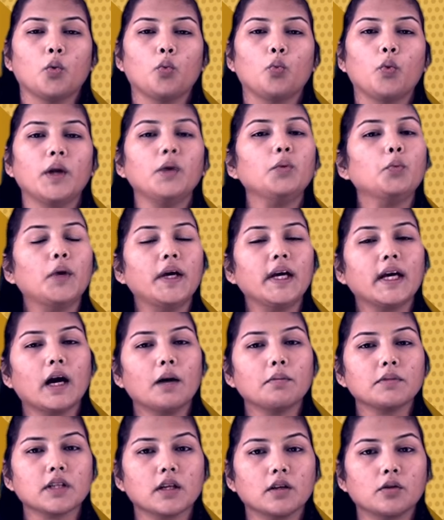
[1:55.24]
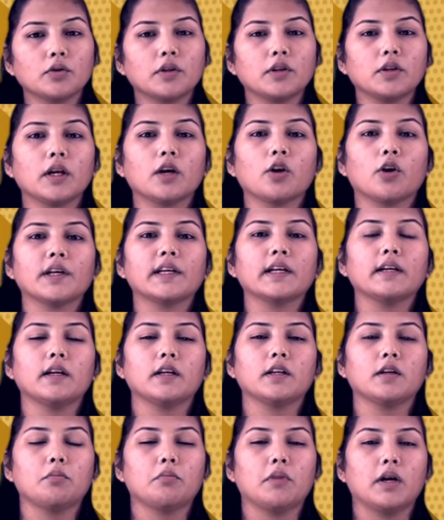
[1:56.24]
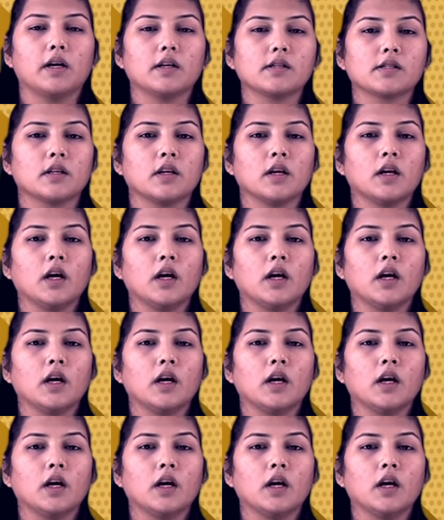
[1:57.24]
When we come down to the continental mass,